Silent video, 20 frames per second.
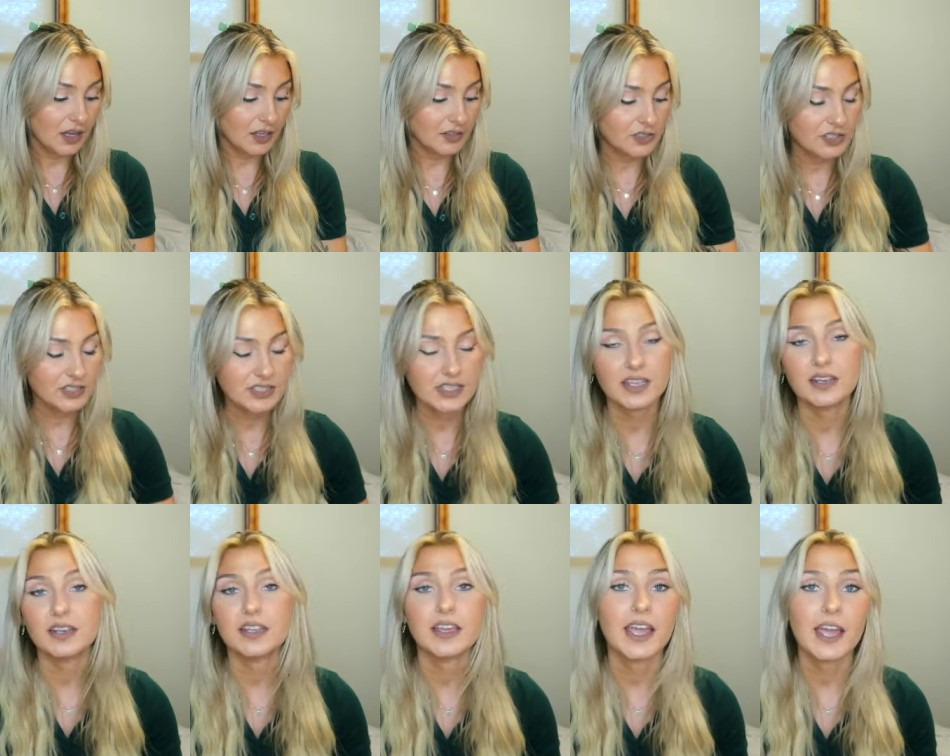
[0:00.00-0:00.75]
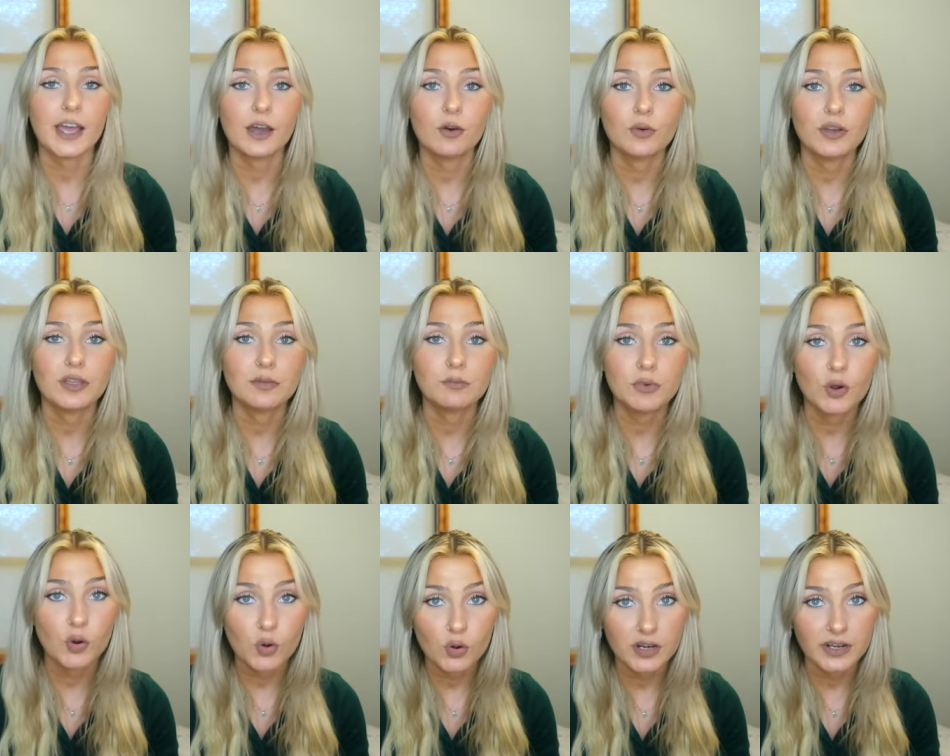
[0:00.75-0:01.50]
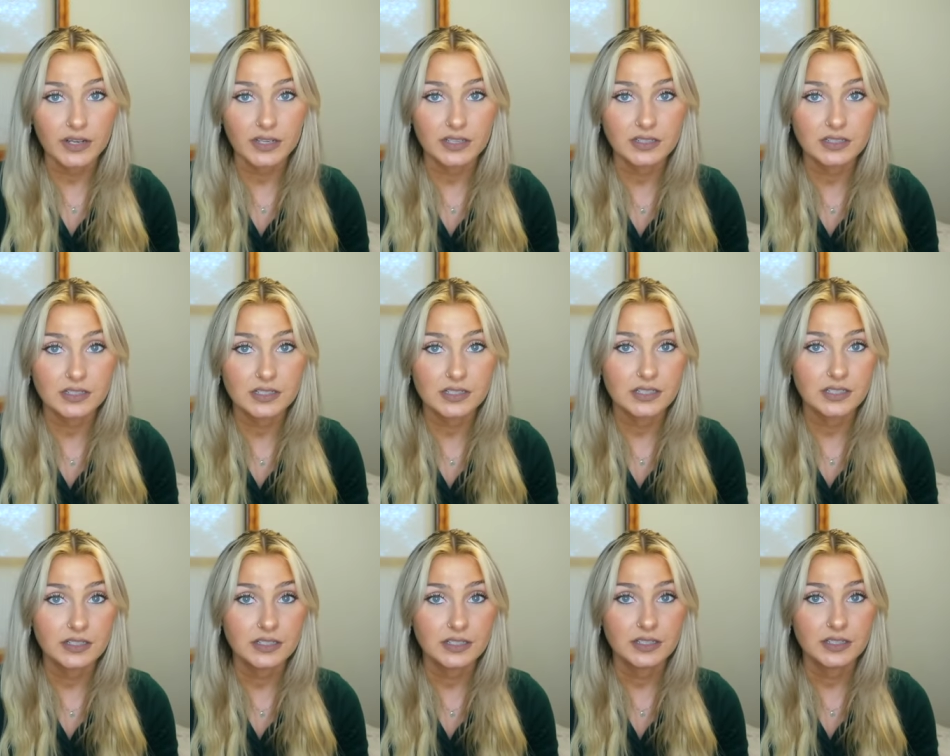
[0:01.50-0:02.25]
understanding how
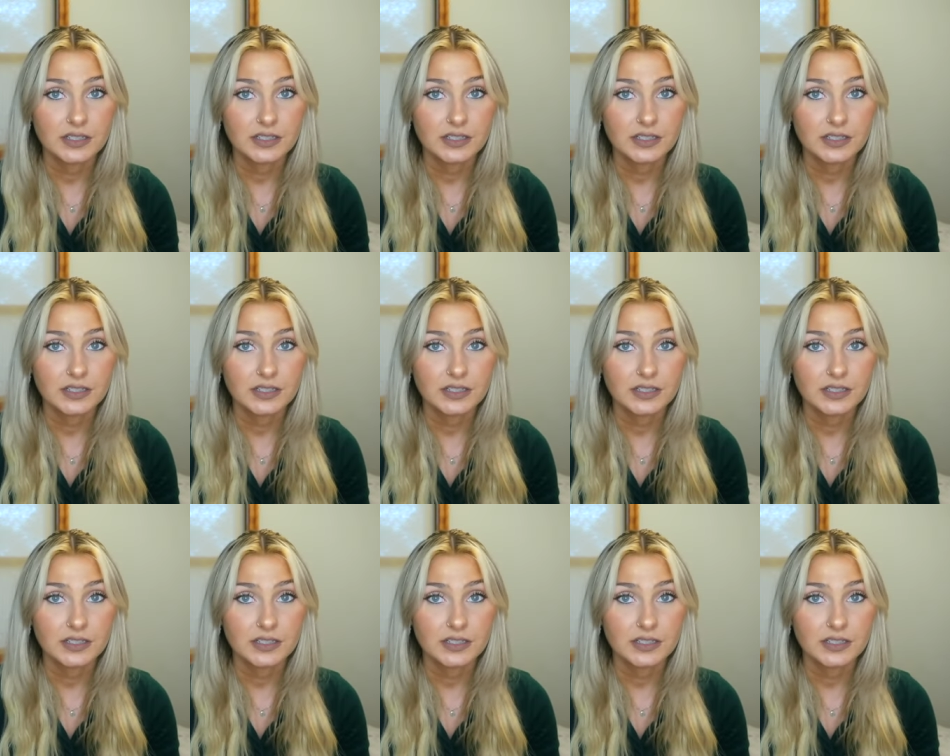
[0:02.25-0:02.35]
important